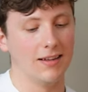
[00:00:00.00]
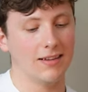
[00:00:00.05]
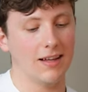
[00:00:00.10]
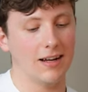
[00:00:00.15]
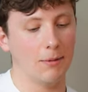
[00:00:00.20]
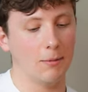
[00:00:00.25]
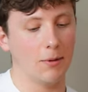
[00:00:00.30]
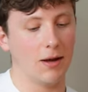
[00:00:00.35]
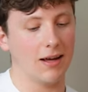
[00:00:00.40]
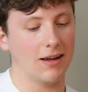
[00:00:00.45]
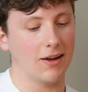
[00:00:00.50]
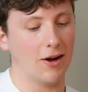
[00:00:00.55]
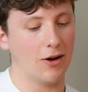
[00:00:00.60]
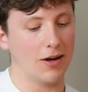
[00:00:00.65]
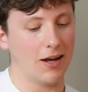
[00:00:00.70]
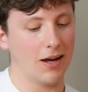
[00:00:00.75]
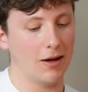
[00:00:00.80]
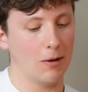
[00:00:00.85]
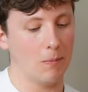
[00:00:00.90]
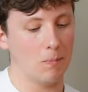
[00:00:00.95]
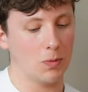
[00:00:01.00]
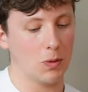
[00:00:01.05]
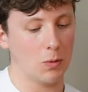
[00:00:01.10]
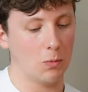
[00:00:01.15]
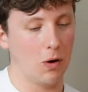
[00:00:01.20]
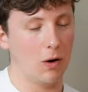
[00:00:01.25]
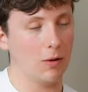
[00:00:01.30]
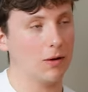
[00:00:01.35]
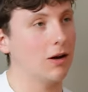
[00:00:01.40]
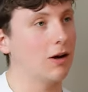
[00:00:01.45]
Then I'm like, okay,
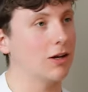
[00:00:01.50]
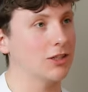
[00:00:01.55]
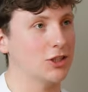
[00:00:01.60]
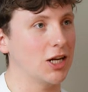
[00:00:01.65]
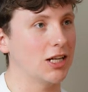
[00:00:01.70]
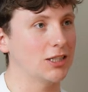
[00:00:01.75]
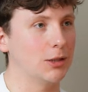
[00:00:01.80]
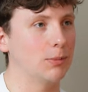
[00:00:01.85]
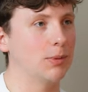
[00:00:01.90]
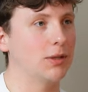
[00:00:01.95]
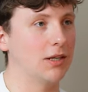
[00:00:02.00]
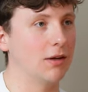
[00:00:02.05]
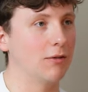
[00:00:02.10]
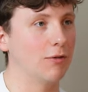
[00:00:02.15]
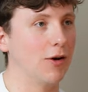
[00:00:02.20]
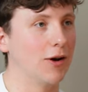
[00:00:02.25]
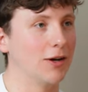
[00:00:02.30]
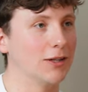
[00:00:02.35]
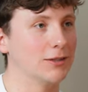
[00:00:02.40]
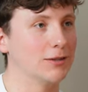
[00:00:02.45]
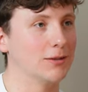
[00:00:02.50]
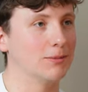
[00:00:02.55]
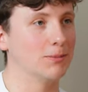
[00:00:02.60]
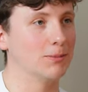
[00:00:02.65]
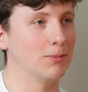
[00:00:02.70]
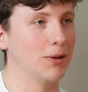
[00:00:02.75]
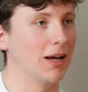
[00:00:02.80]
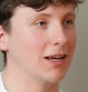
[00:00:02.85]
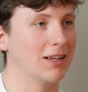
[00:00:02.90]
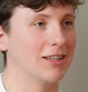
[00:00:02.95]
well, I'm going to ask ChatGPT first,
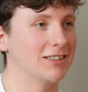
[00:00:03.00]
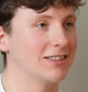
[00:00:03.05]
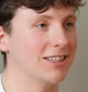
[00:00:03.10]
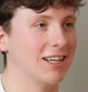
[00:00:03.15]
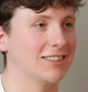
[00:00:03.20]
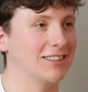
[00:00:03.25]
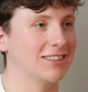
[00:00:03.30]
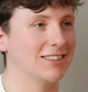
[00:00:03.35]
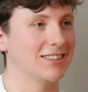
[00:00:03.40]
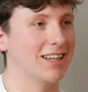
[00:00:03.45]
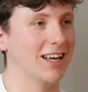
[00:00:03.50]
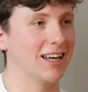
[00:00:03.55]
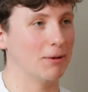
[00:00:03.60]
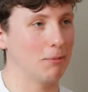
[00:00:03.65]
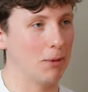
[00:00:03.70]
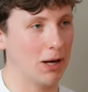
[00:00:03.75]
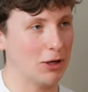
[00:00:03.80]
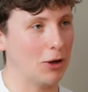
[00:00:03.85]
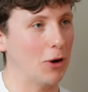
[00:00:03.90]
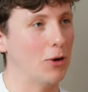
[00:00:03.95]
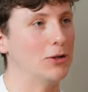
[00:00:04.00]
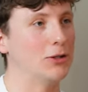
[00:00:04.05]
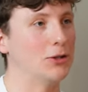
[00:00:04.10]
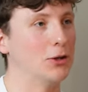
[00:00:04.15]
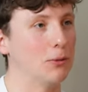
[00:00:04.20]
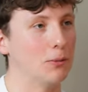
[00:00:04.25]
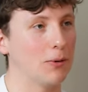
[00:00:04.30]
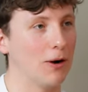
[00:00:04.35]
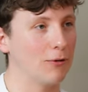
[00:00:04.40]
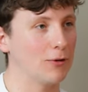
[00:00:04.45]
because that's just like my
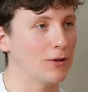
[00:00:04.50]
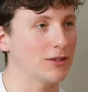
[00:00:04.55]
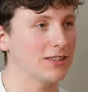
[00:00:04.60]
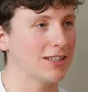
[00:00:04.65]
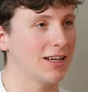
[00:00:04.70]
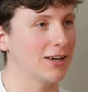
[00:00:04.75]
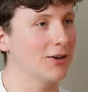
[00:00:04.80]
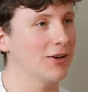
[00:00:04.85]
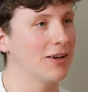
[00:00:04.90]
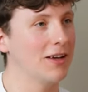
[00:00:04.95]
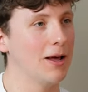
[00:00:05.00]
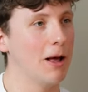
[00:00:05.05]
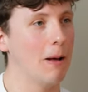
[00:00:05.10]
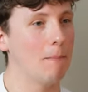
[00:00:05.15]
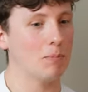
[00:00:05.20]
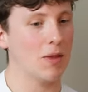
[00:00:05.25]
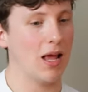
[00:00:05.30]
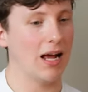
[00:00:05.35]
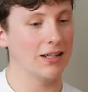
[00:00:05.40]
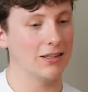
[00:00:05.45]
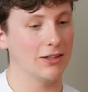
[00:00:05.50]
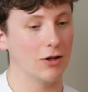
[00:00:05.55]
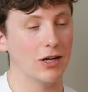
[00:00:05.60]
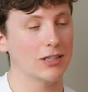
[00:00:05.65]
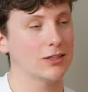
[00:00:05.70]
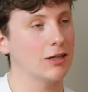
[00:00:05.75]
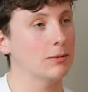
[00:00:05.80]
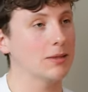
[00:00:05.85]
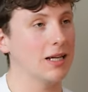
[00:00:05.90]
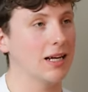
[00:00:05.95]
go-to preference now. And
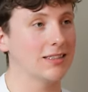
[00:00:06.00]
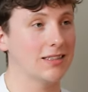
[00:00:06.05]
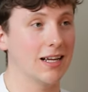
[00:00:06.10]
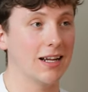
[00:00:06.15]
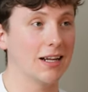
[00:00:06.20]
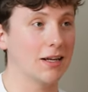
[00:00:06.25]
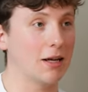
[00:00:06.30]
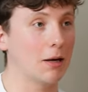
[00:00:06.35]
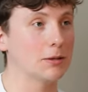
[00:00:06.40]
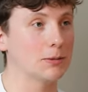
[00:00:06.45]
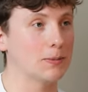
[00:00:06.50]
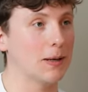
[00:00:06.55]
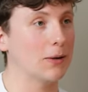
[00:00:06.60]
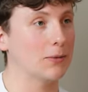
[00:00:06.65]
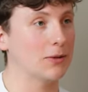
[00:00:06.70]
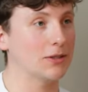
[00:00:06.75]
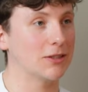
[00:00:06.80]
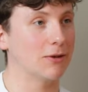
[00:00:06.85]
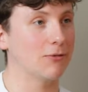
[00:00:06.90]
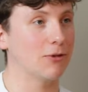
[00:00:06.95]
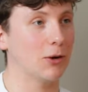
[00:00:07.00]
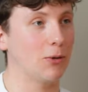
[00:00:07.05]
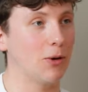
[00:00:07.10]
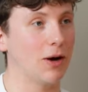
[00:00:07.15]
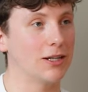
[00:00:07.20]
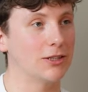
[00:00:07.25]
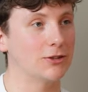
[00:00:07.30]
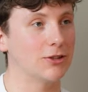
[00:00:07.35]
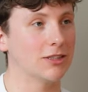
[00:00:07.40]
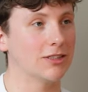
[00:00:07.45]
9 times out of 10, it comes back with something
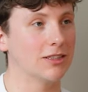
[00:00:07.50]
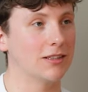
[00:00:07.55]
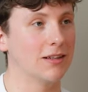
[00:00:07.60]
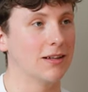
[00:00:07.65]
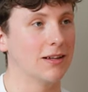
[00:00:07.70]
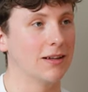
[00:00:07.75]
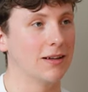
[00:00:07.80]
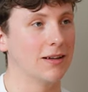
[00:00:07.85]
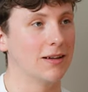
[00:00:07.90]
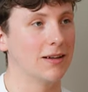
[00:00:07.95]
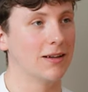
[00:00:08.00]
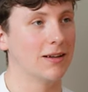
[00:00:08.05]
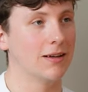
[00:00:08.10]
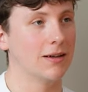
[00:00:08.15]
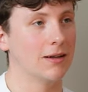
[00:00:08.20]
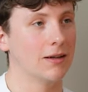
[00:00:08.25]
quite interesting. So would you type in